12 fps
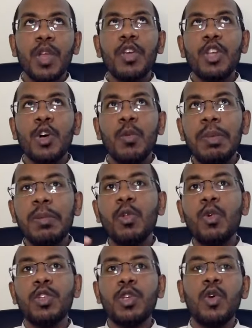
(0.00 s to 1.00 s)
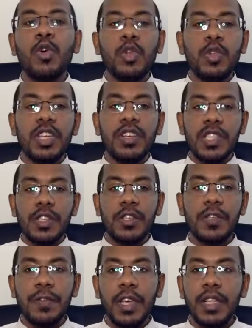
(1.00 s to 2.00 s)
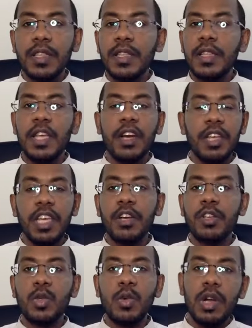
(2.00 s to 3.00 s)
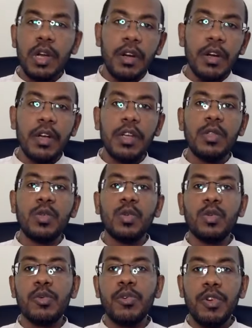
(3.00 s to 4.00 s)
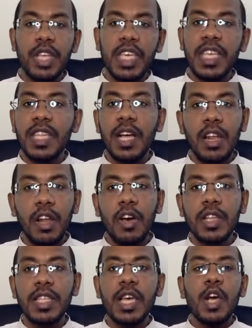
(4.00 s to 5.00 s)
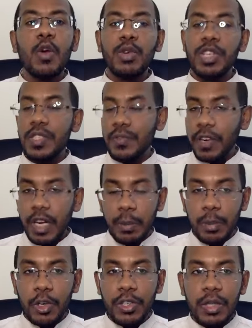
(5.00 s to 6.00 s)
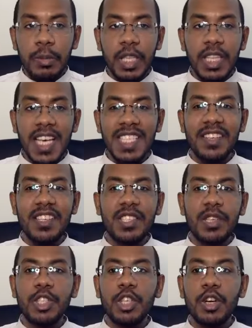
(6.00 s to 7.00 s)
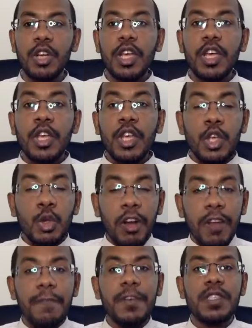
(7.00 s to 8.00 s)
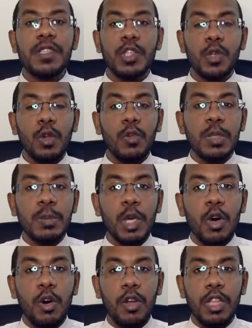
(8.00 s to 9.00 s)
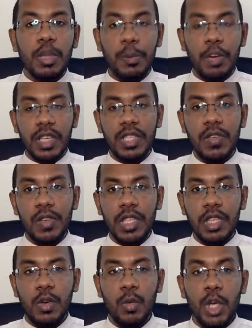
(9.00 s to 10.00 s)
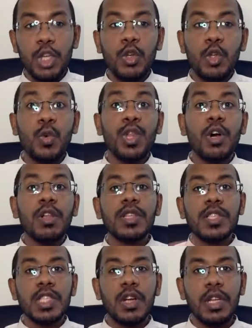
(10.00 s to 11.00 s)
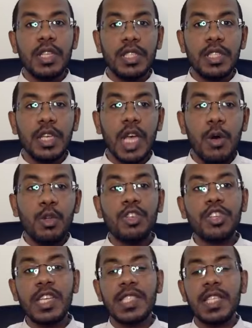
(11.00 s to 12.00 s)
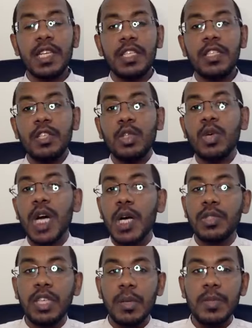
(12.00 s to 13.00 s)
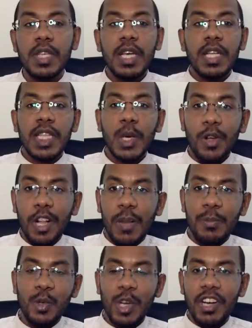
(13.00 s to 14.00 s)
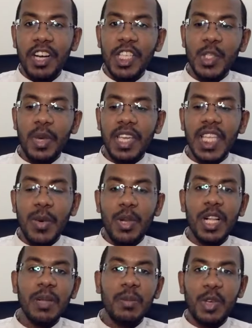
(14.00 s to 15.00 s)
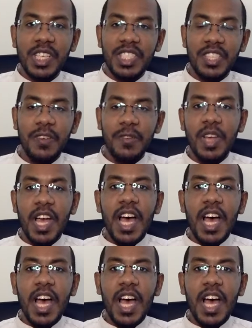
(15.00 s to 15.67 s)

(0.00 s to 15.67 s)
people who go into the research field, they are eager to learn, to read a lot, which is very important. But as a researcher, your emphasis should always be on the productivity. What do you do with all this knowledge? How do you translate it into outcomes that will help you graduate and will help you achieve